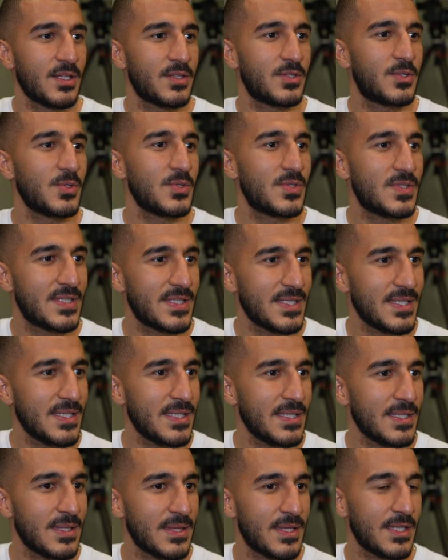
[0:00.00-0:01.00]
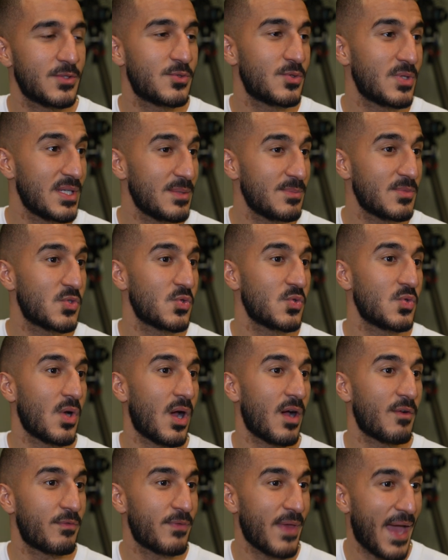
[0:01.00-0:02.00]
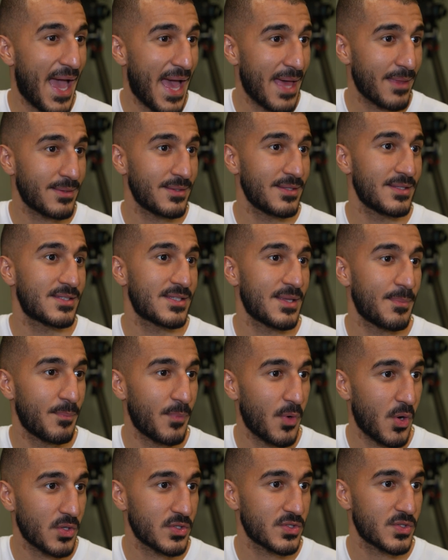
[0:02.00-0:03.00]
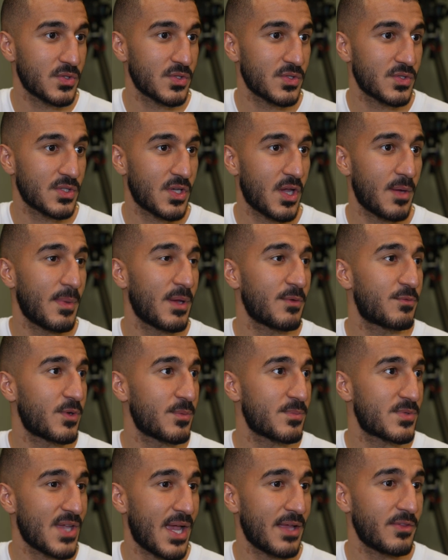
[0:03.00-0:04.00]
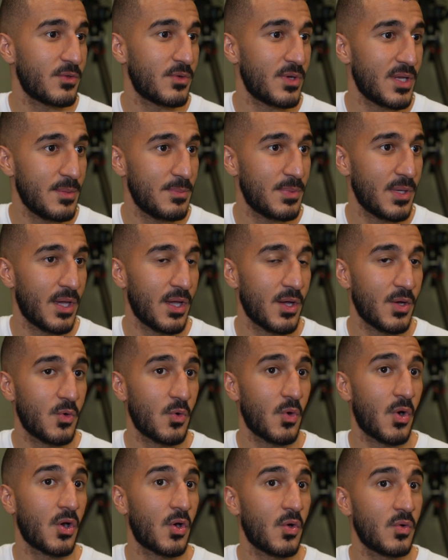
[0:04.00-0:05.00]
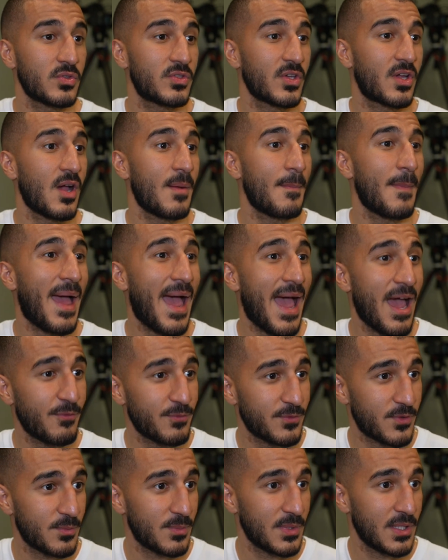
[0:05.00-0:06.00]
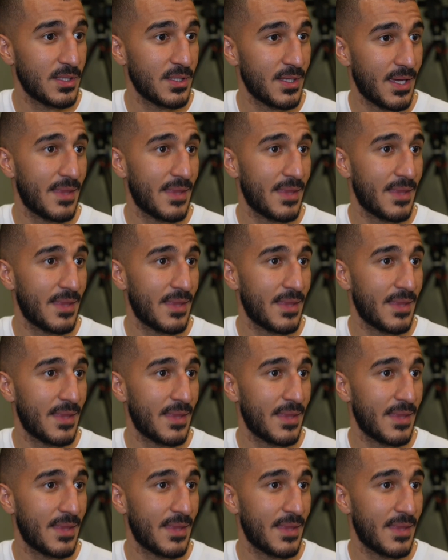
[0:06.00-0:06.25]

to see the dreams of the athletes and boxers coming from Saudi Arabia who are going to come after me,